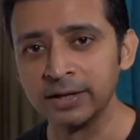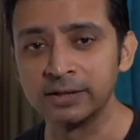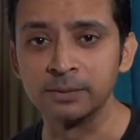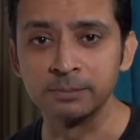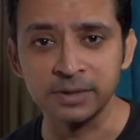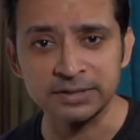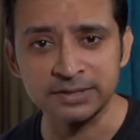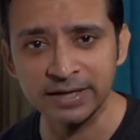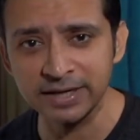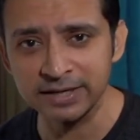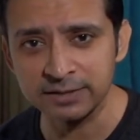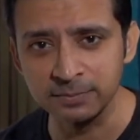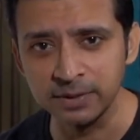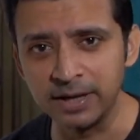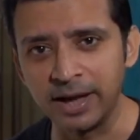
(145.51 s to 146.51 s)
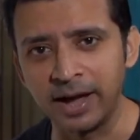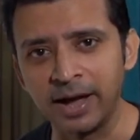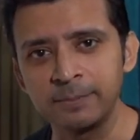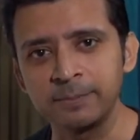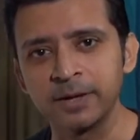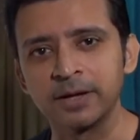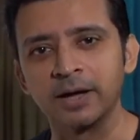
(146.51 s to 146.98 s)
the Mercedes Me
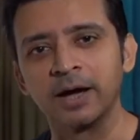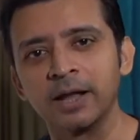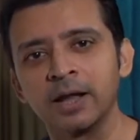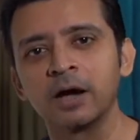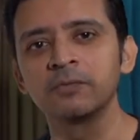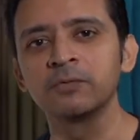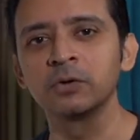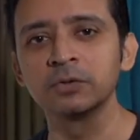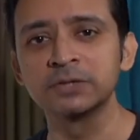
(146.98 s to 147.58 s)
app can allow you